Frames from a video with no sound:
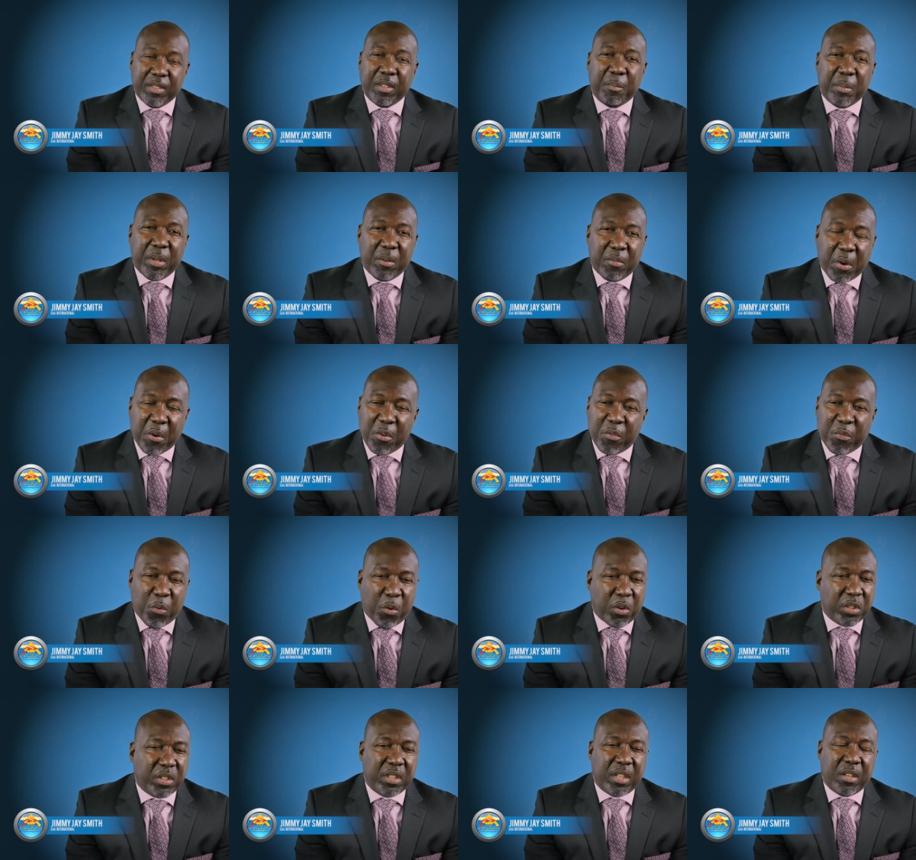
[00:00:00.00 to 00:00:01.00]
Been very
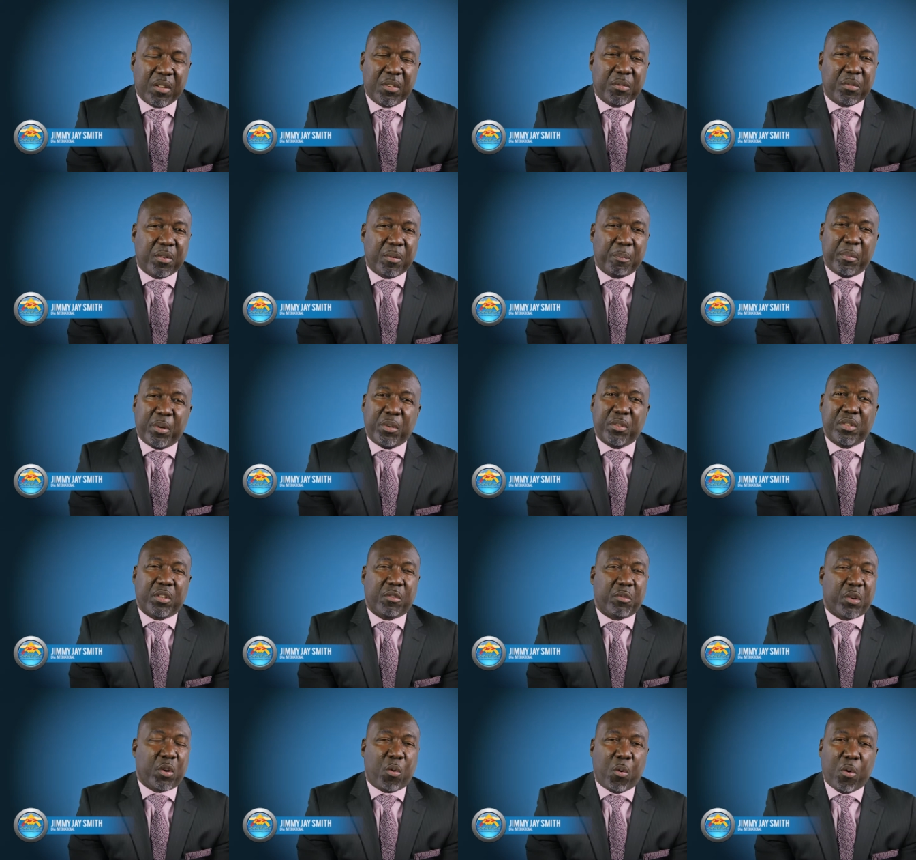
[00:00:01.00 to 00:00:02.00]
fortunate, from music
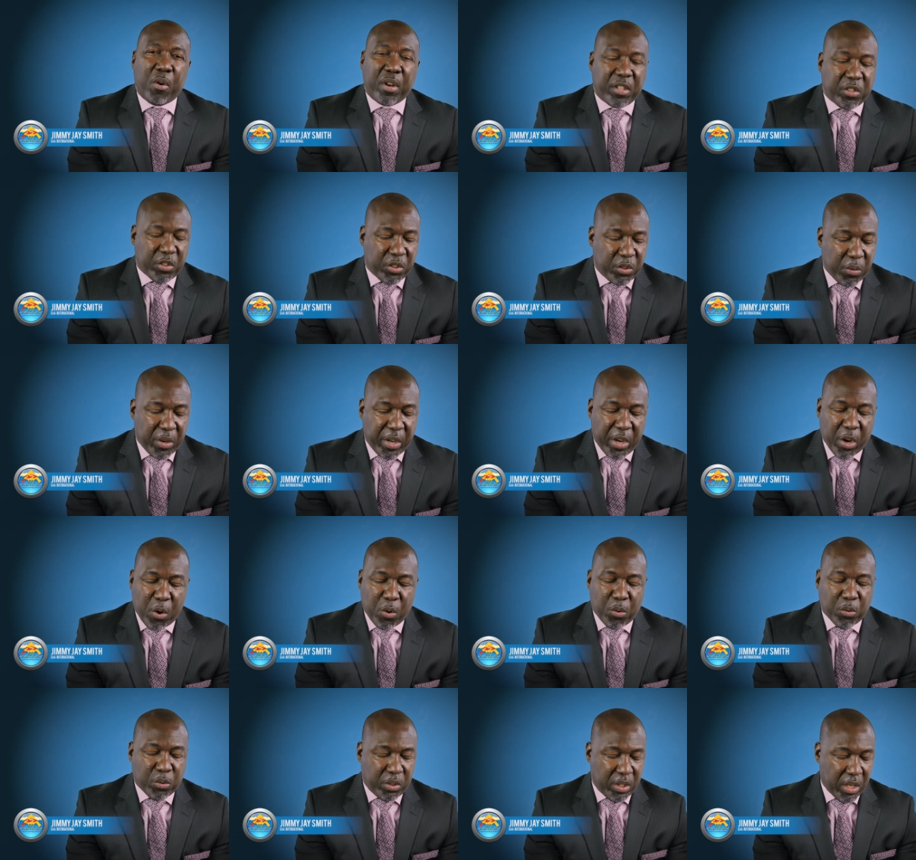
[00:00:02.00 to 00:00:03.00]
recording
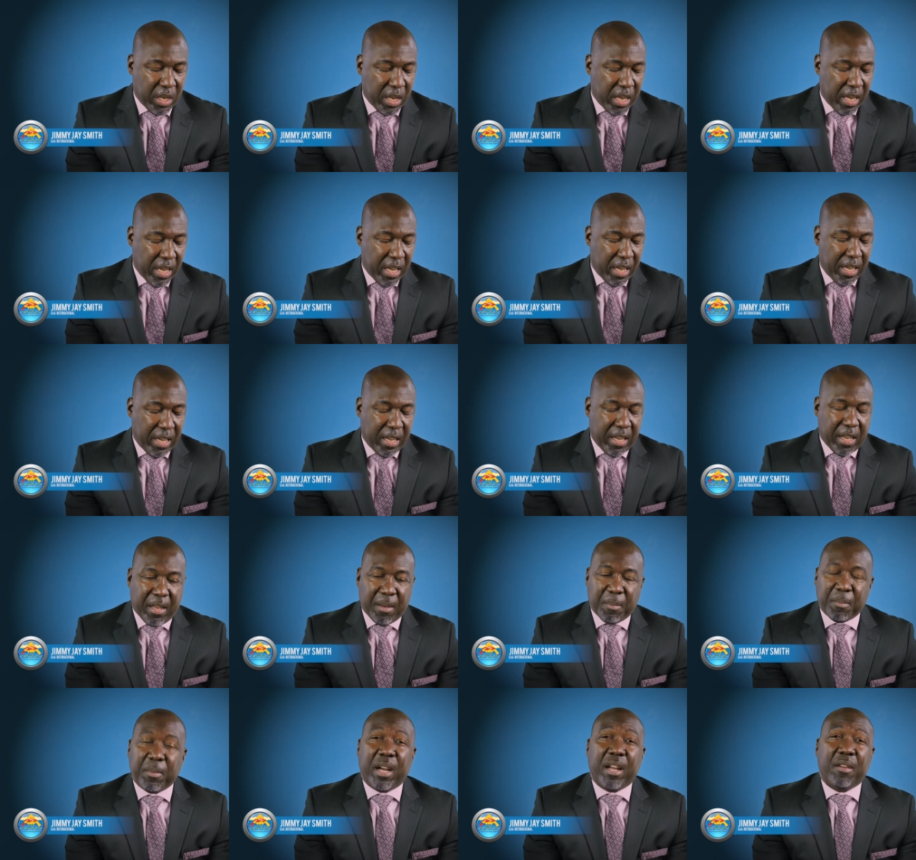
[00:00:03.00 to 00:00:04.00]
studios.
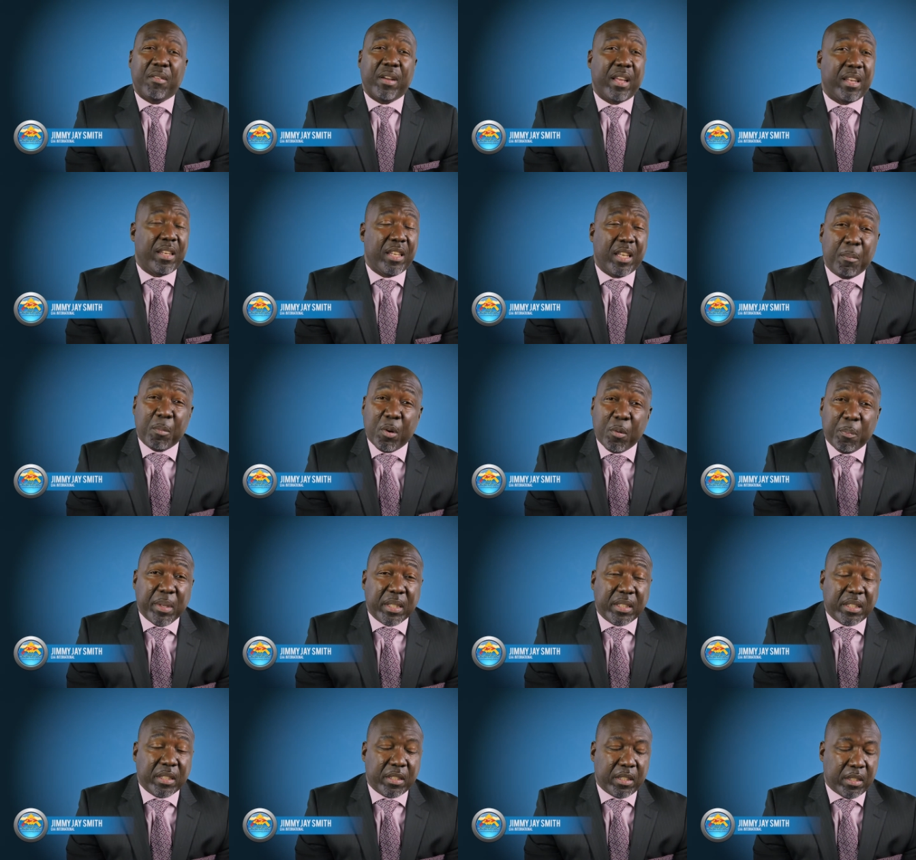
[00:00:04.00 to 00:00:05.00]
I've had limo
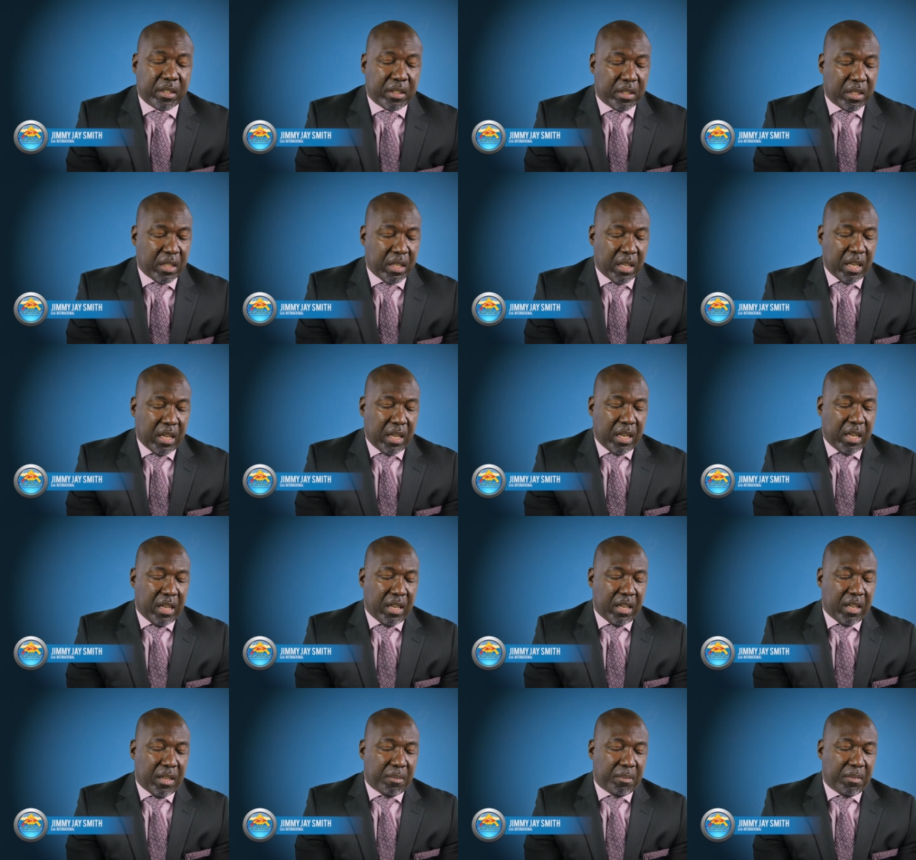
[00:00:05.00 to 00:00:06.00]
businesses,
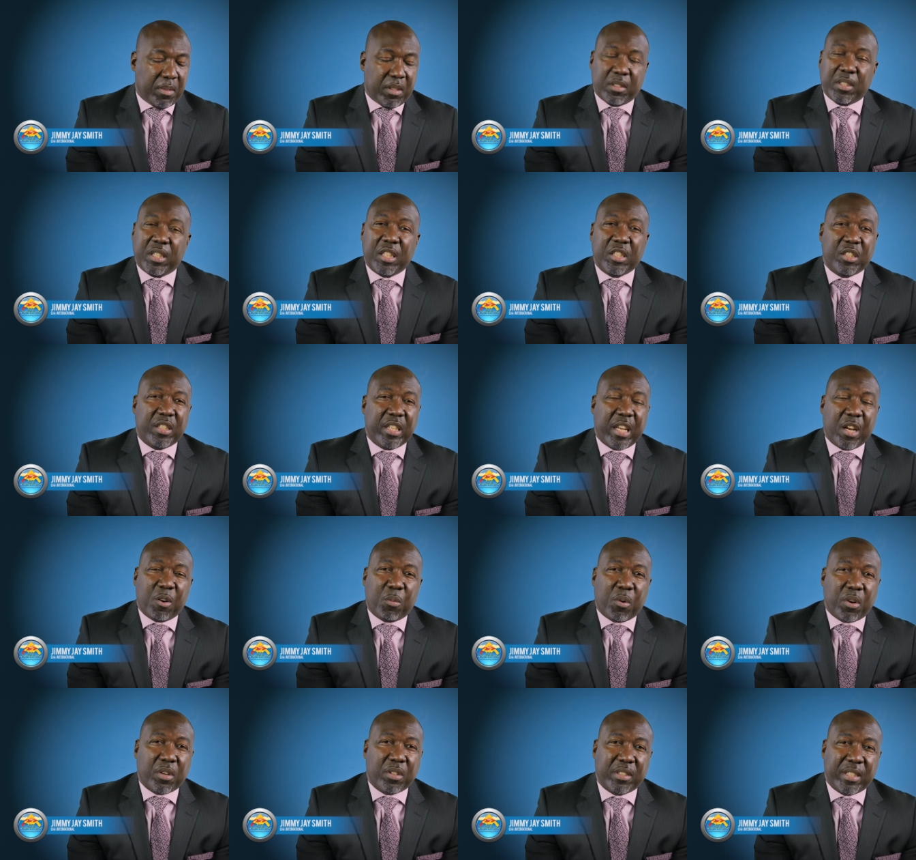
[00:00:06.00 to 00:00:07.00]
the Dish
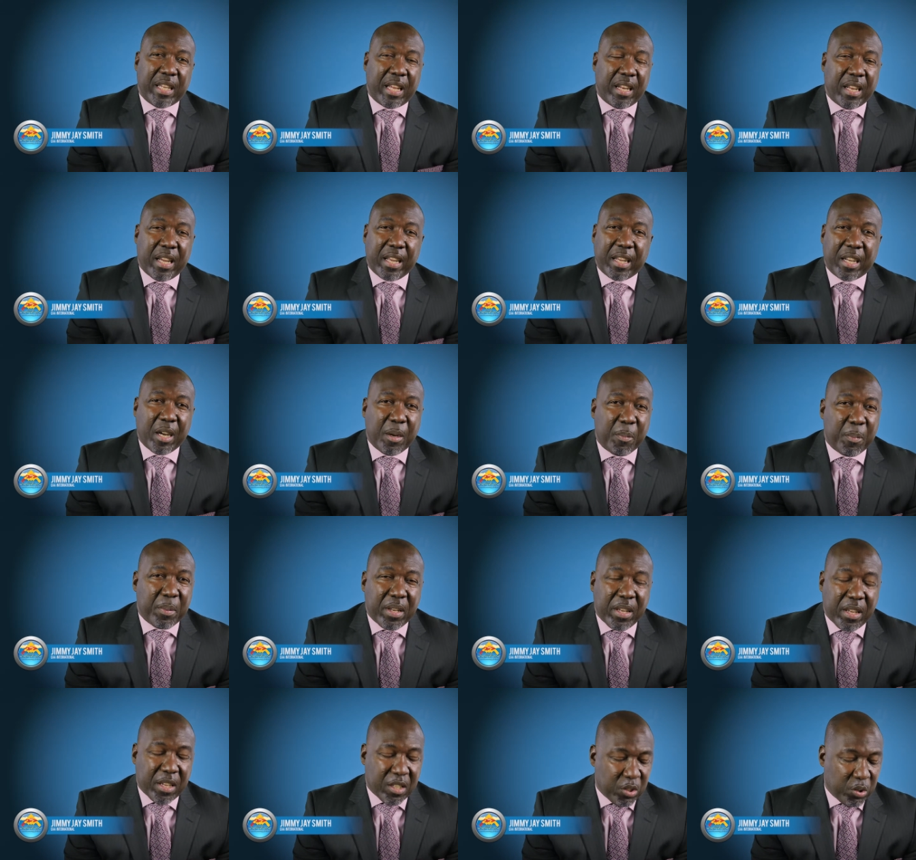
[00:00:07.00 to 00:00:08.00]
Network satellite
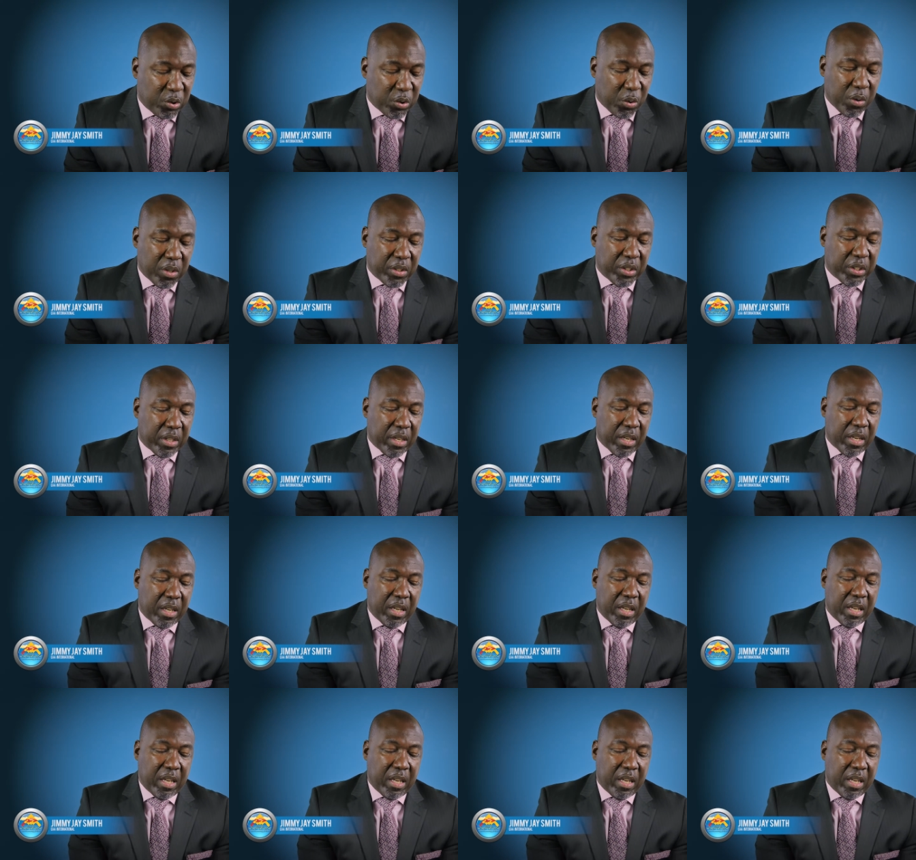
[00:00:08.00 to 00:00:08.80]
company in Georgia.